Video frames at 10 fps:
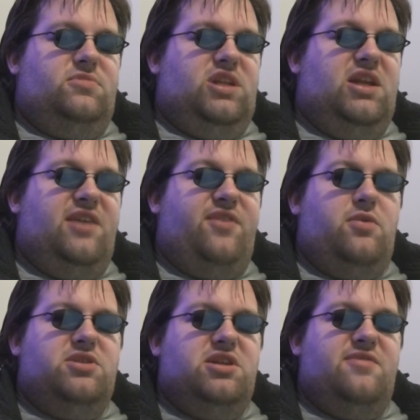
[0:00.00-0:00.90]

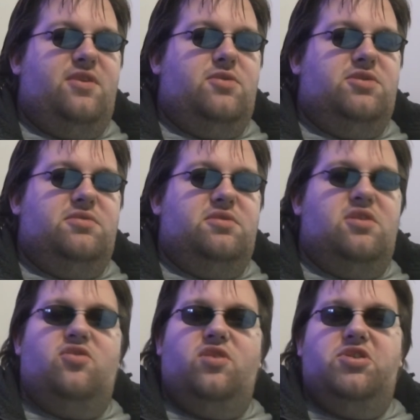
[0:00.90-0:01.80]
was
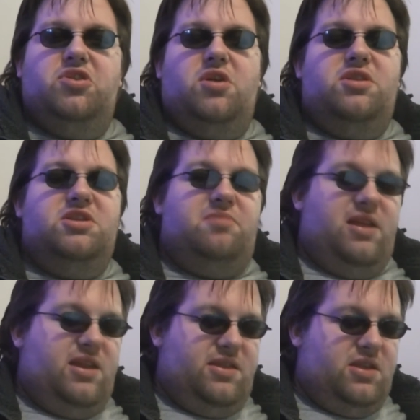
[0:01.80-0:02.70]
a creature on this
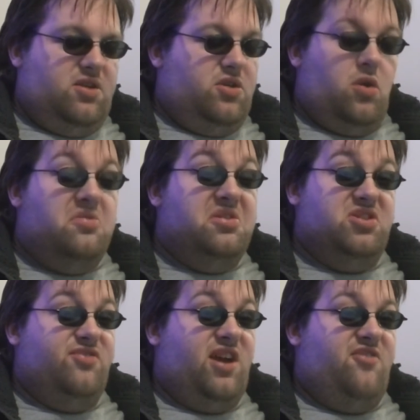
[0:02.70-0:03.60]
planet that could only
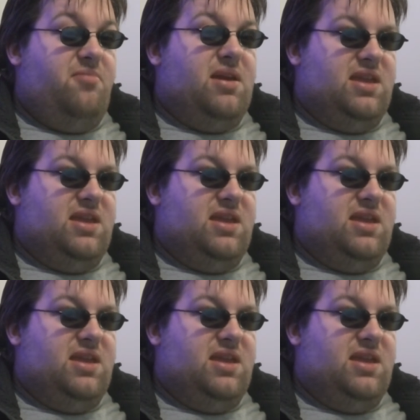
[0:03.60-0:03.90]
survive by